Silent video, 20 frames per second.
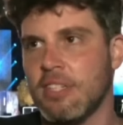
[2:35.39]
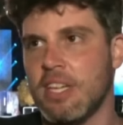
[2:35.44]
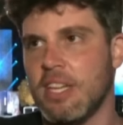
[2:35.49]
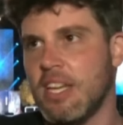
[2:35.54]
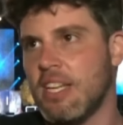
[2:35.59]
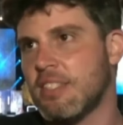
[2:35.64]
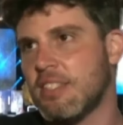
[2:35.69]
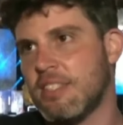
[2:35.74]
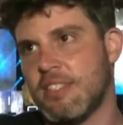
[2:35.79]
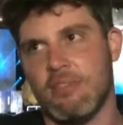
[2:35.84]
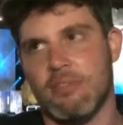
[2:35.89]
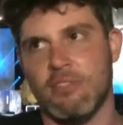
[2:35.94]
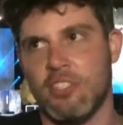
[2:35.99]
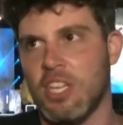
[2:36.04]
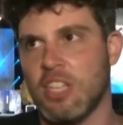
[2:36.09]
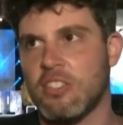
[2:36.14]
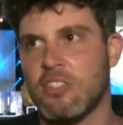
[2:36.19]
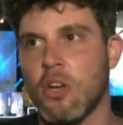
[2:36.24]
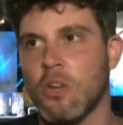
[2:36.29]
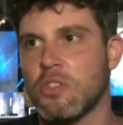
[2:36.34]
is
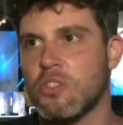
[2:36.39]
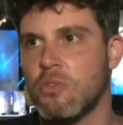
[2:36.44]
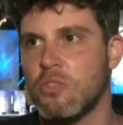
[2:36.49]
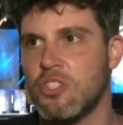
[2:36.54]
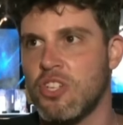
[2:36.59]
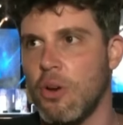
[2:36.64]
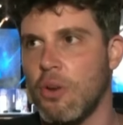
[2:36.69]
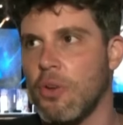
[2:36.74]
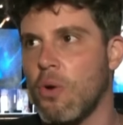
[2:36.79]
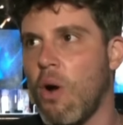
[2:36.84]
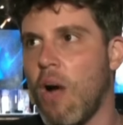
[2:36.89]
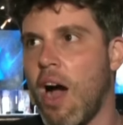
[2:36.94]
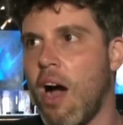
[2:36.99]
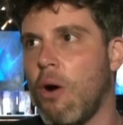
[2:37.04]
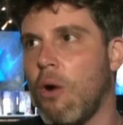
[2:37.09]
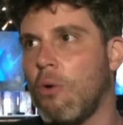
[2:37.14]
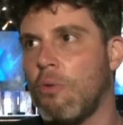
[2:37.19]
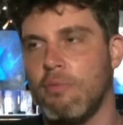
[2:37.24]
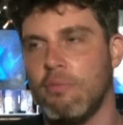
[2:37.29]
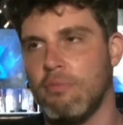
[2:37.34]
just goes to show you
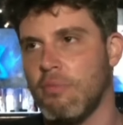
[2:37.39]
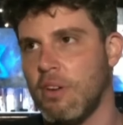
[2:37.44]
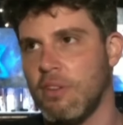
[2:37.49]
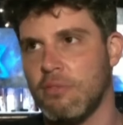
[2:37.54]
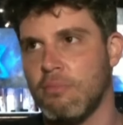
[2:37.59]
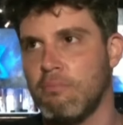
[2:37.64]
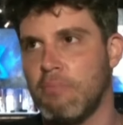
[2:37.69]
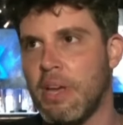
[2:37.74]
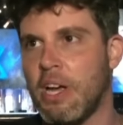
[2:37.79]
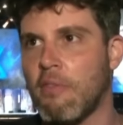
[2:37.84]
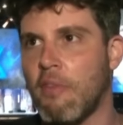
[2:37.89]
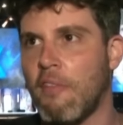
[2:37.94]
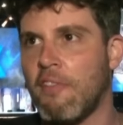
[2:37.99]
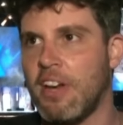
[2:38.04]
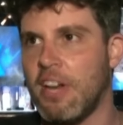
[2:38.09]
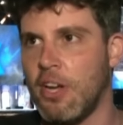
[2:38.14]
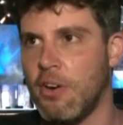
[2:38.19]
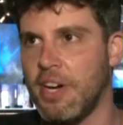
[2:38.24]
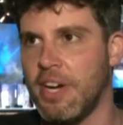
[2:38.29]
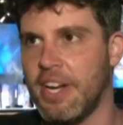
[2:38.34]
how big of a
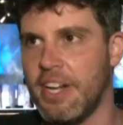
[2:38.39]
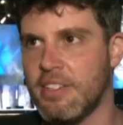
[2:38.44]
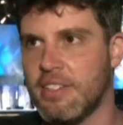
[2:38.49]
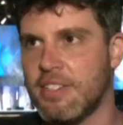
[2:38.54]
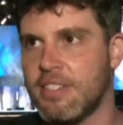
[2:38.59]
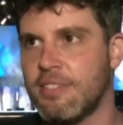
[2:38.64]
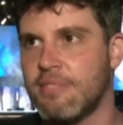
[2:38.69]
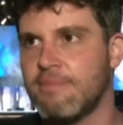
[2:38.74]
failure it is.